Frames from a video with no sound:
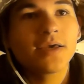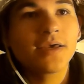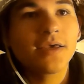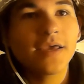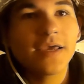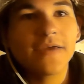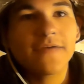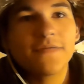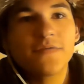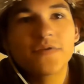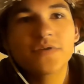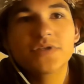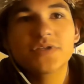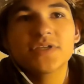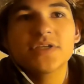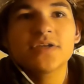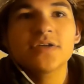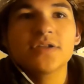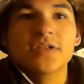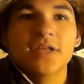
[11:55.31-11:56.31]
If you
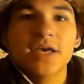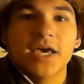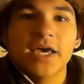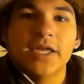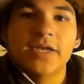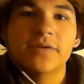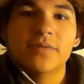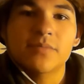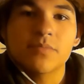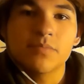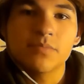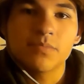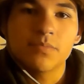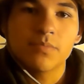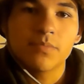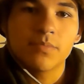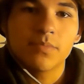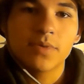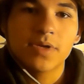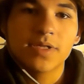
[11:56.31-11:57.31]
see a line
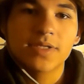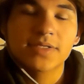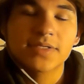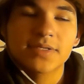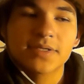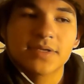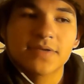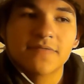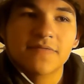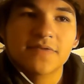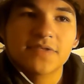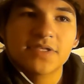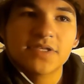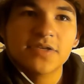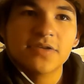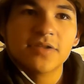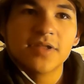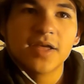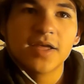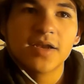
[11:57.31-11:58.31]

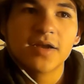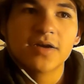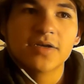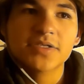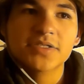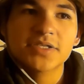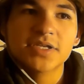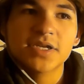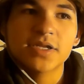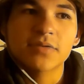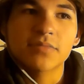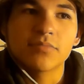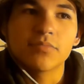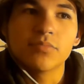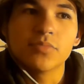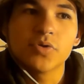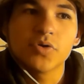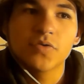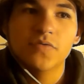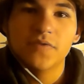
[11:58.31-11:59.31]
all of a sudden
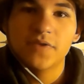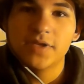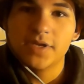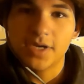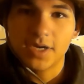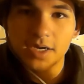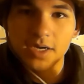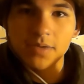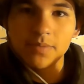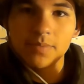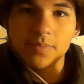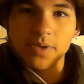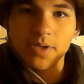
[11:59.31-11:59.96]
moving up,